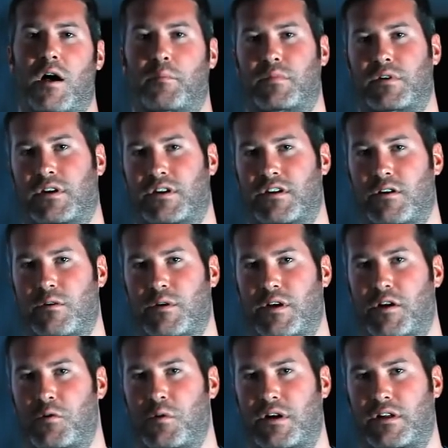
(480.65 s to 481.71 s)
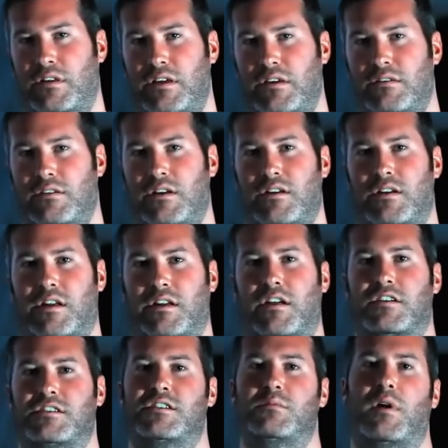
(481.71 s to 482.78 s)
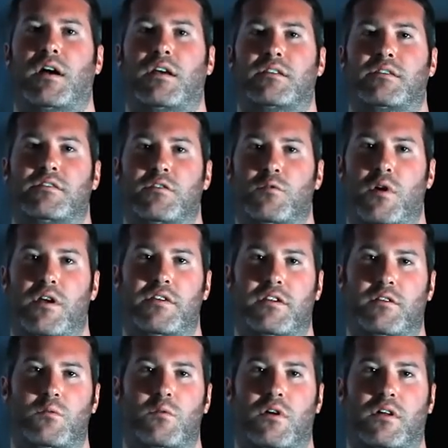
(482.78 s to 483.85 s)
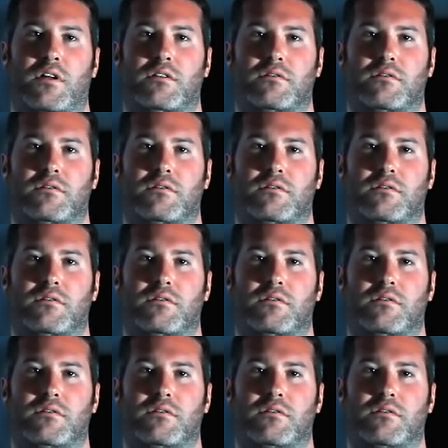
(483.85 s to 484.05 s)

up and going quickly and customized the way that you want